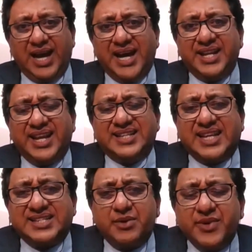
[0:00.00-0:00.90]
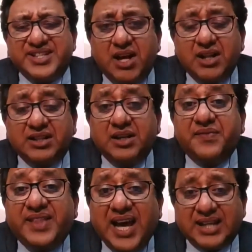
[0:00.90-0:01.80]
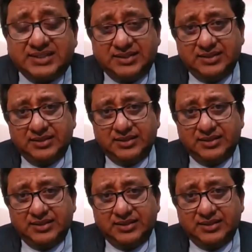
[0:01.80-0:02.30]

And is as a result of that,